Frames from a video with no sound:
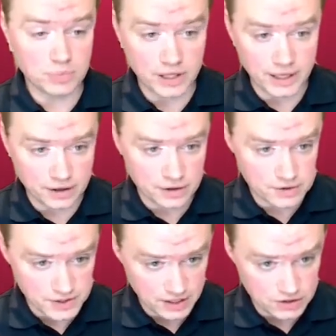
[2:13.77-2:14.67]

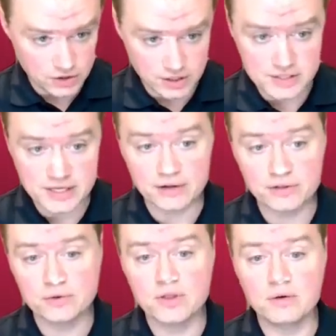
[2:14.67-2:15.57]
players, and you can
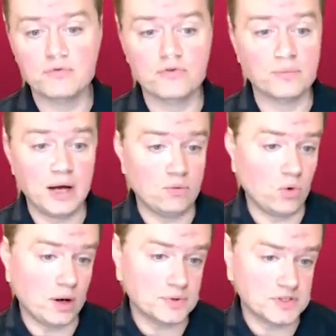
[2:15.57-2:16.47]
download them from my
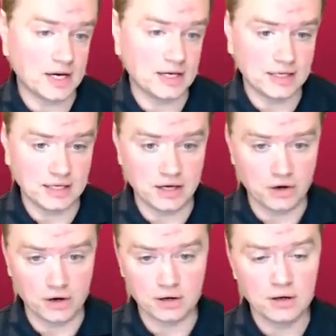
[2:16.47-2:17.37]
website
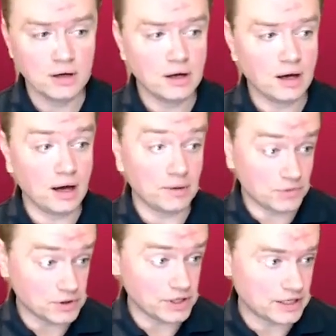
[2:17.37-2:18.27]
here.
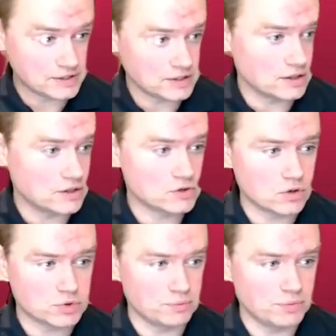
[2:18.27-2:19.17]
The link is in the
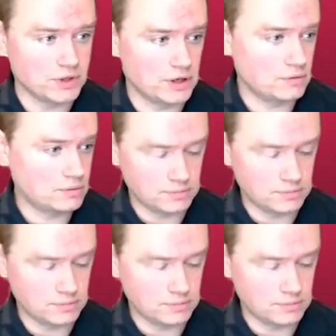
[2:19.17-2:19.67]
description below.